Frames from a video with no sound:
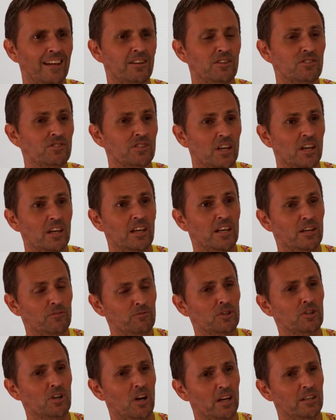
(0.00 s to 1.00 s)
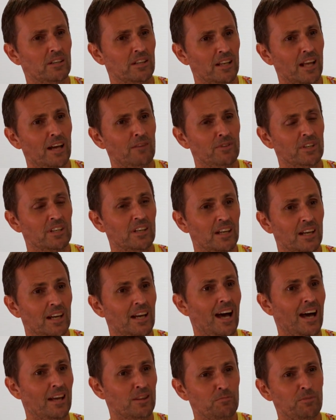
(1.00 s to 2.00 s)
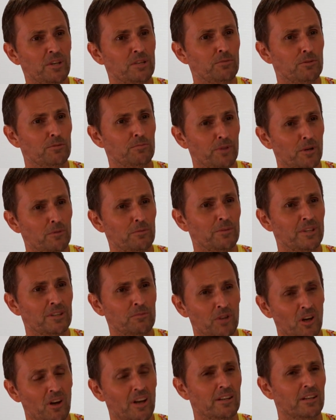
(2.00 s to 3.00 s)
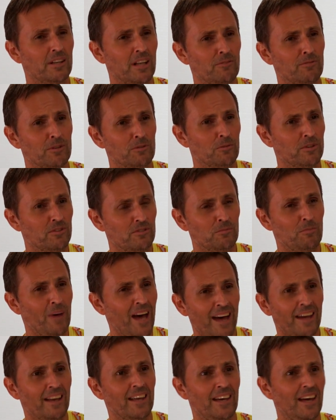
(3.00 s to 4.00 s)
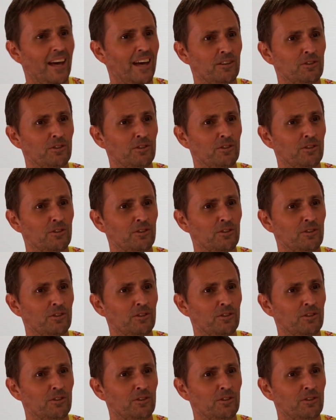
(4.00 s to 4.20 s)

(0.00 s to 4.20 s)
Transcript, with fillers: that is if you're kind and loving, other people will probably be kind and loving with you back, -hmm.